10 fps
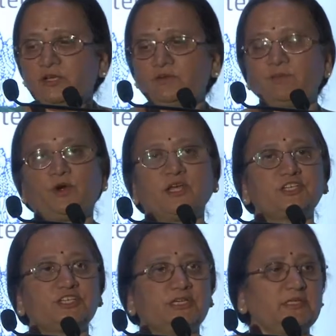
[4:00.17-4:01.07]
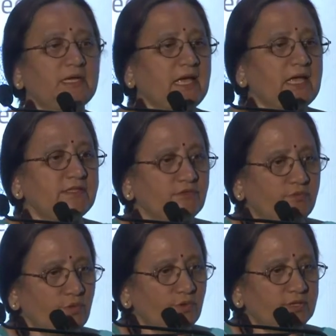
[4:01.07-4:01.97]
of production, and the
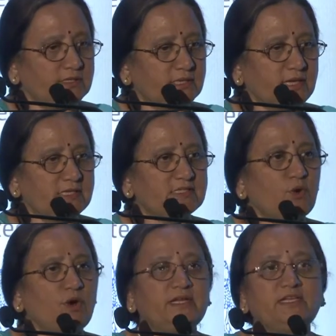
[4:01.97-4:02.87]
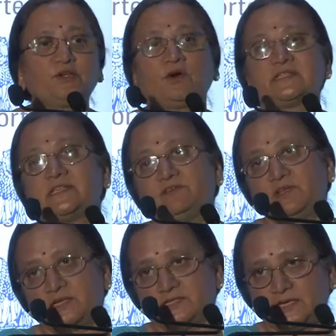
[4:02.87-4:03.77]
fourth is the audit or
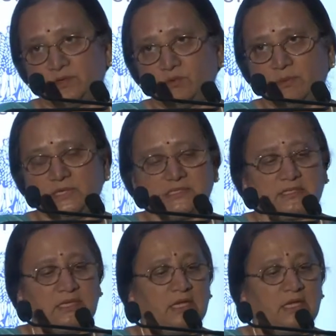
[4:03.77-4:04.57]
surveillance requirements.